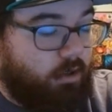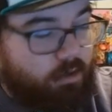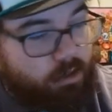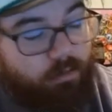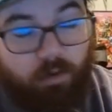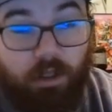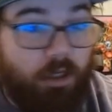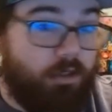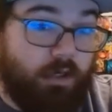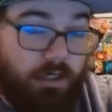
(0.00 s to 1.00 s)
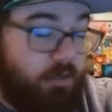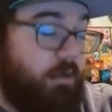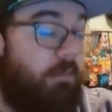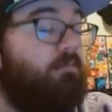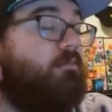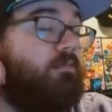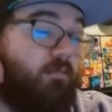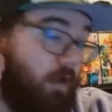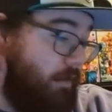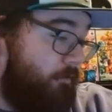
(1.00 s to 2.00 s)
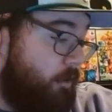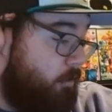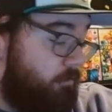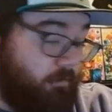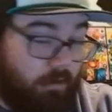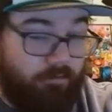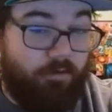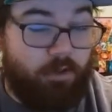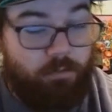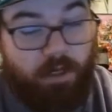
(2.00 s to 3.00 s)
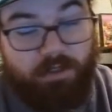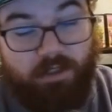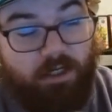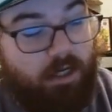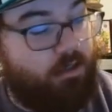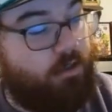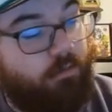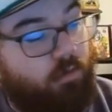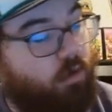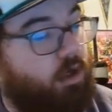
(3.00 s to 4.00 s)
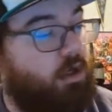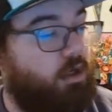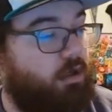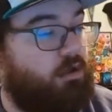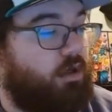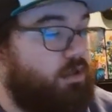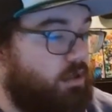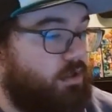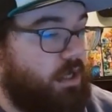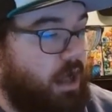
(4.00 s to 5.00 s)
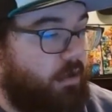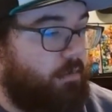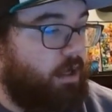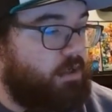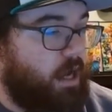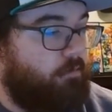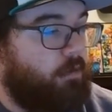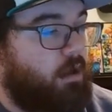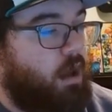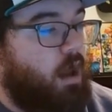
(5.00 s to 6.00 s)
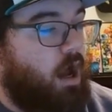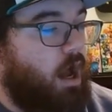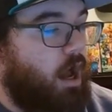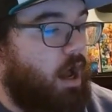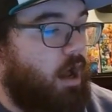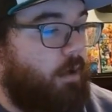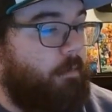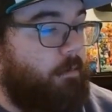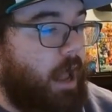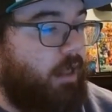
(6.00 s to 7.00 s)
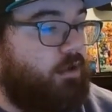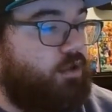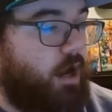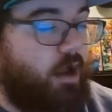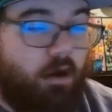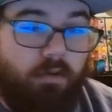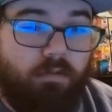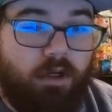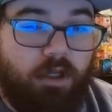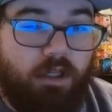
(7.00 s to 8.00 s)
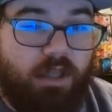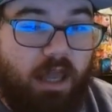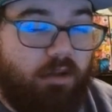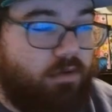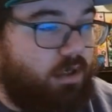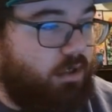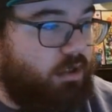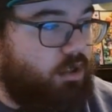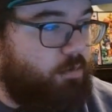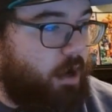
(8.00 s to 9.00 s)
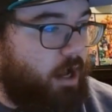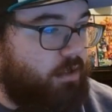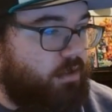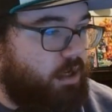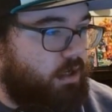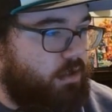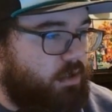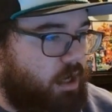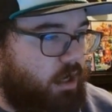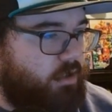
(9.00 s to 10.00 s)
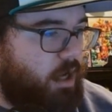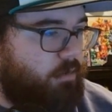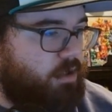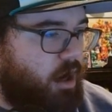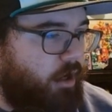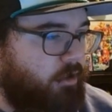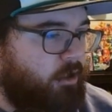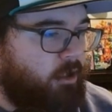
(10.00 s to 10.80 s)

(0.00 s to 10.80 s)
It's going to be really interesting, man. Right field, first base, DH. It's going to be really interesting to see how that pans out. Alan Trejo, going to get that utility spot, says Thomas Harding.